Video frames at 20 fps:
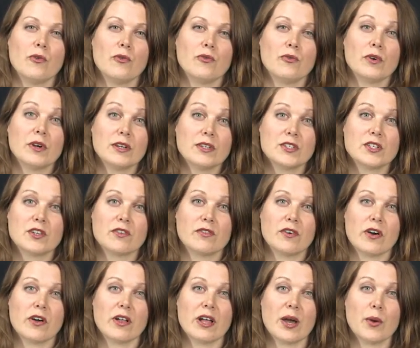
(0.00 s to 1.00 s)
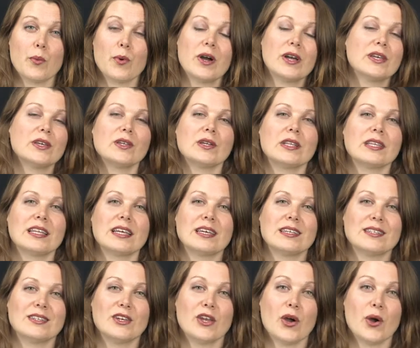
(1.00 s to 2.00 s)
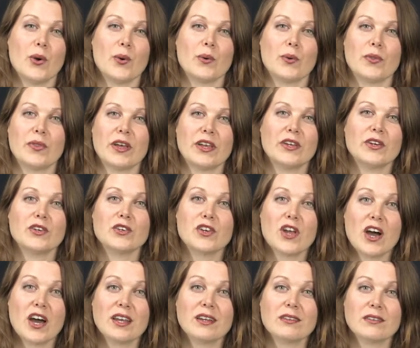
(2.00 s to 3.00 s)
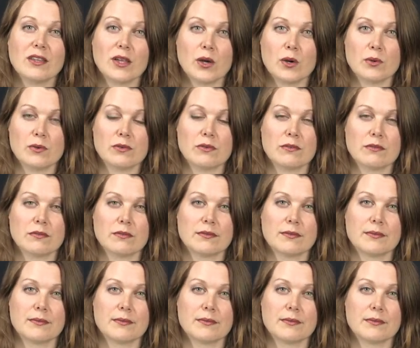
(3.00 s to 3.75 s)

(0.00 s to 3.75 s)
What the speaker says: first of all, I want you to know that you're not alone.